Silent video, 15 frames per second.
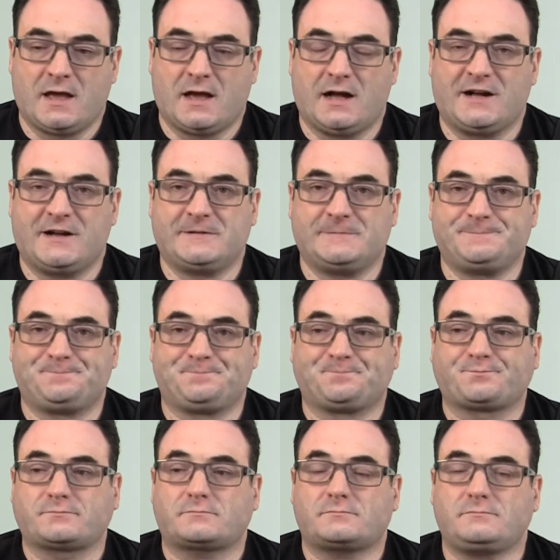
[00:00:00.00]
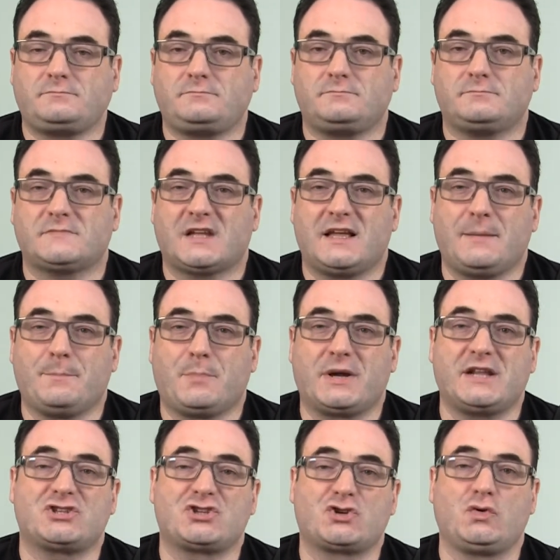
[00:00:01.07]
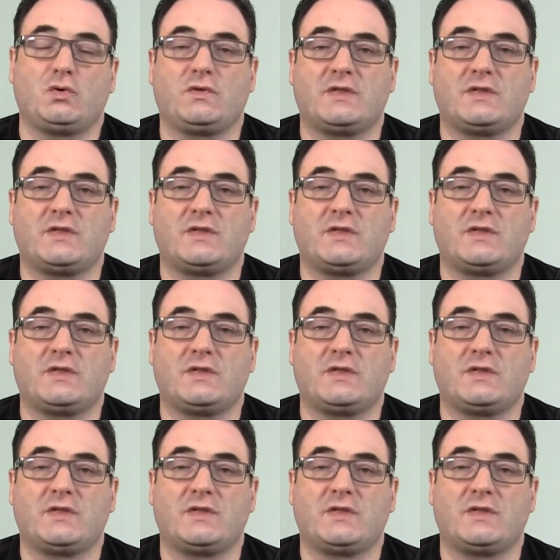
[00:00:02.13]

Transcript: But it's true